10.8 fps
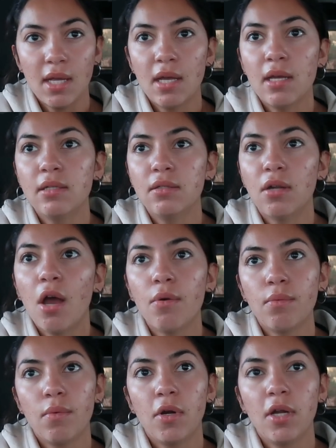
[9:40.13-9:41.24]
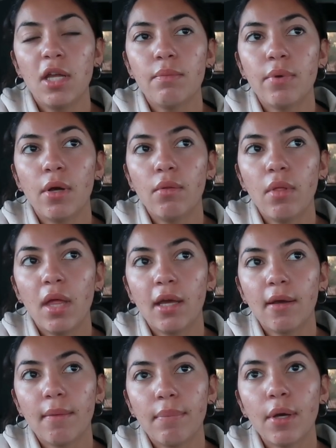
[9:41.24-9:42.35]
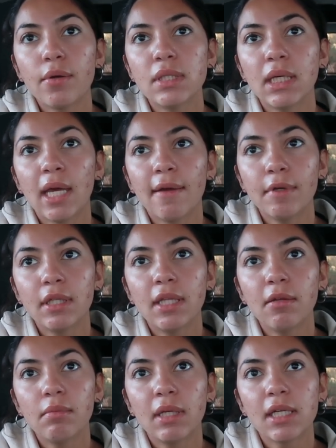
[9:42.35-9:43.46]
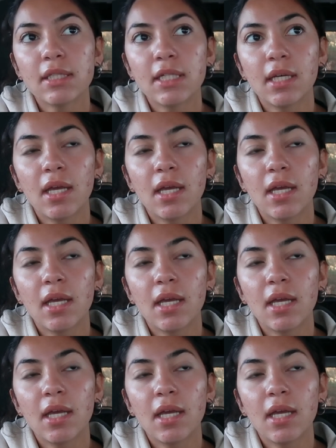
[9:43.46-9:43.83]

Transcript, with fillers: and not worry about like posting everything because it,